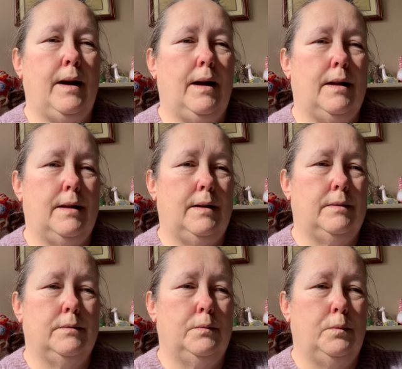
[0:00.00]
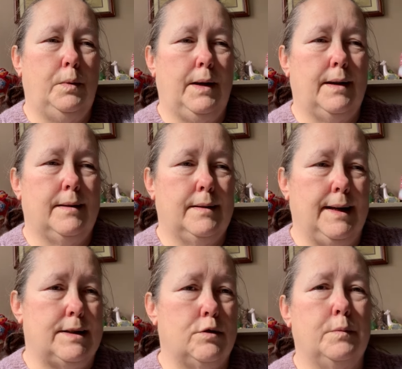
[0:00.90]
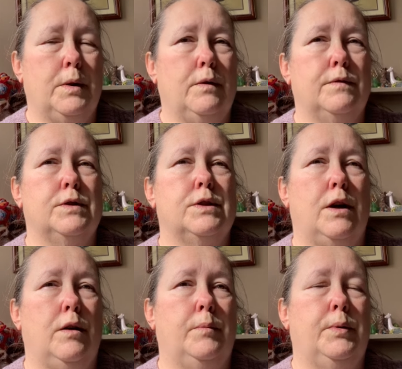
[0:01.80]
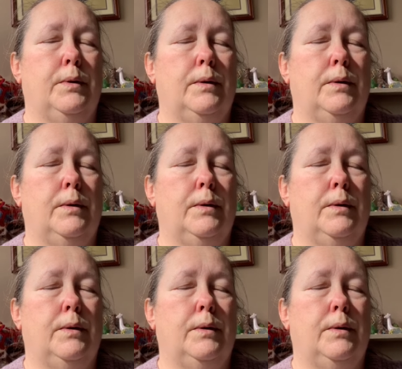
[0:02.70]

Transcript: then we gets up and over the top.